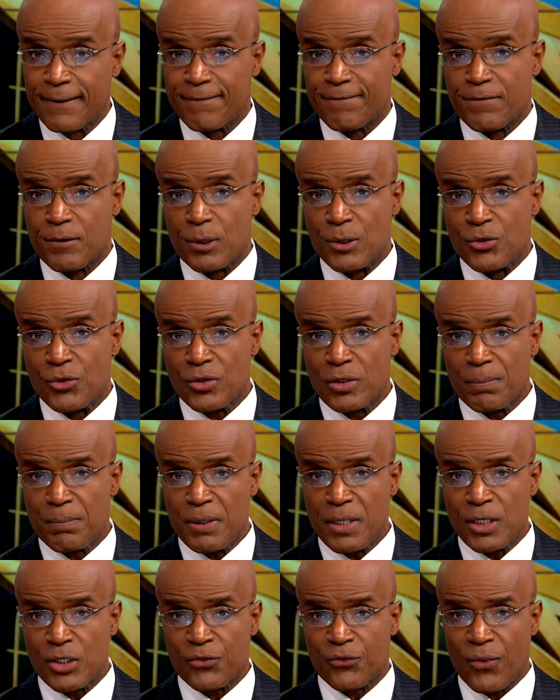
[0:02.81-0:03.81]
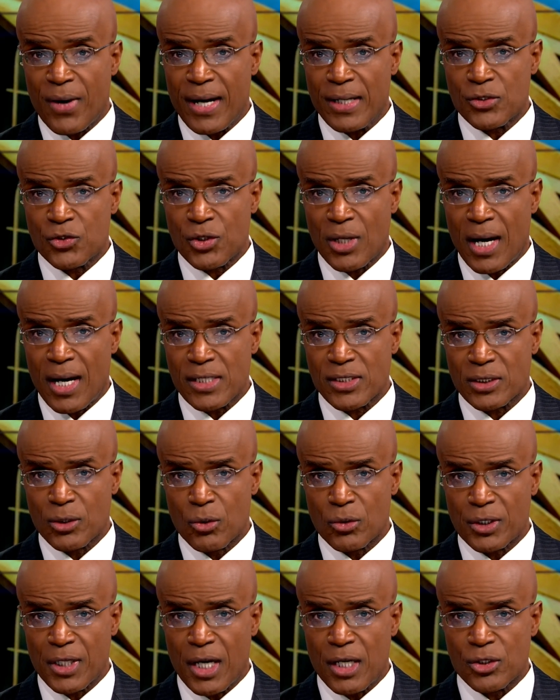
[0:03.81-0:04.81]
a Virginia Beach
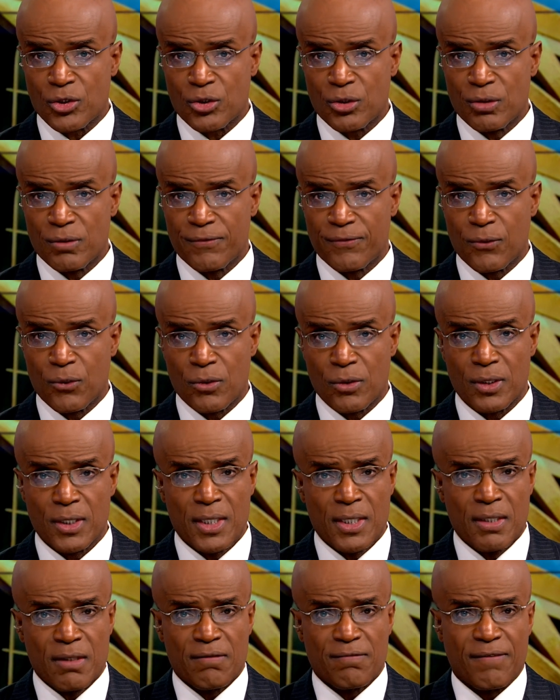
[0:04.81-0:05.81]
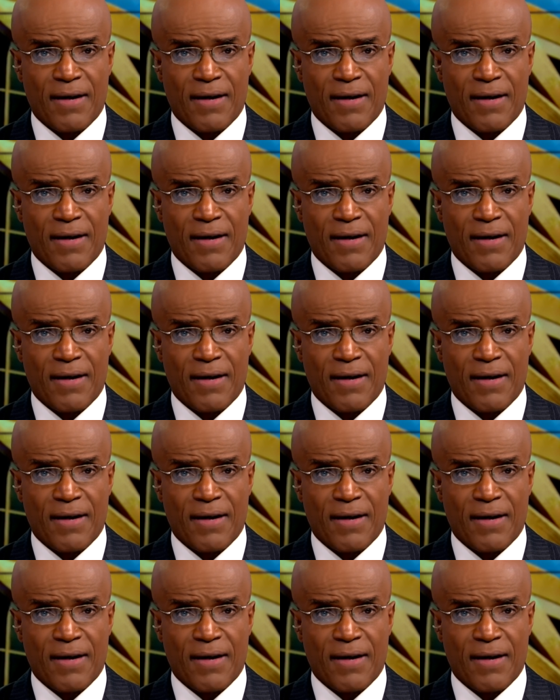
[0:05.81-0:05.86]
franchise location for